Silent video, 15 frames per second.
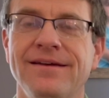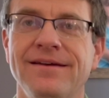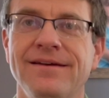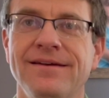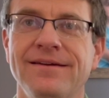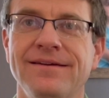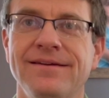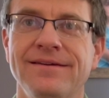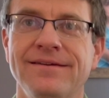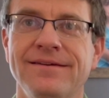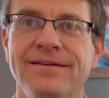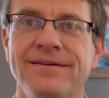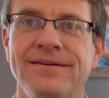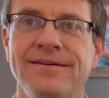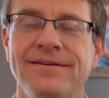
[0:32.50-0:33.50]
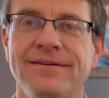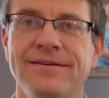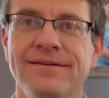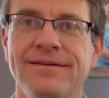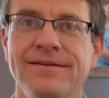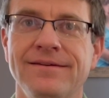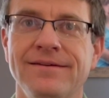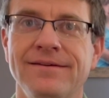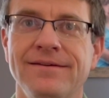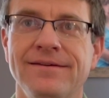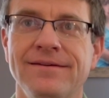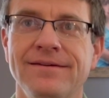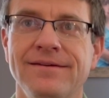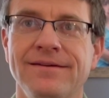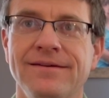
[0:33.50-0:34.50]

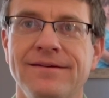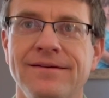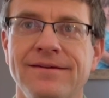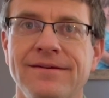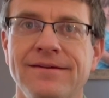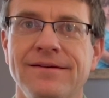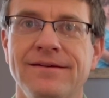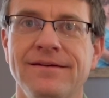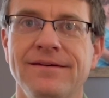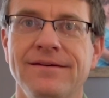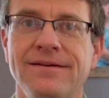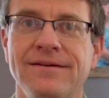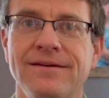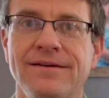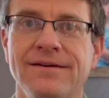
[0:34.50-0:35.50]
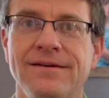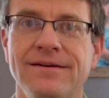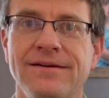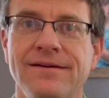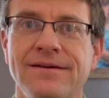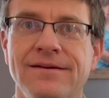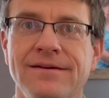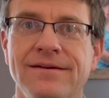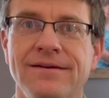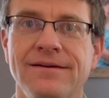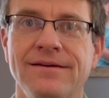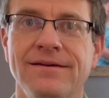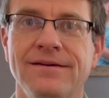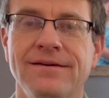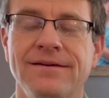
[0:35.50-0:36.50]

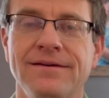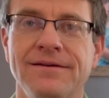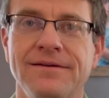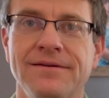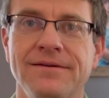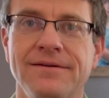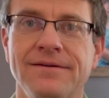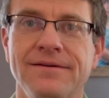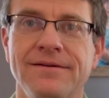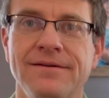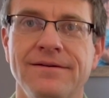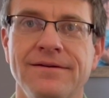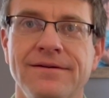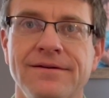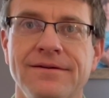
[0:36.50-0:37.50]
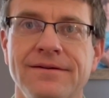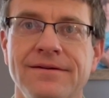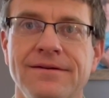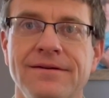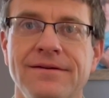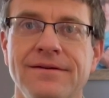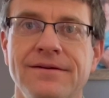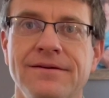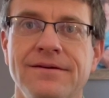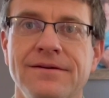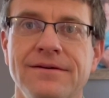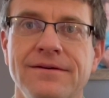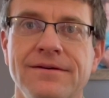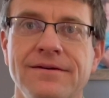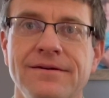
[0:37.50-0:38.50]

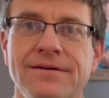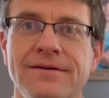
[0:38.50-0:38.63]
(silent)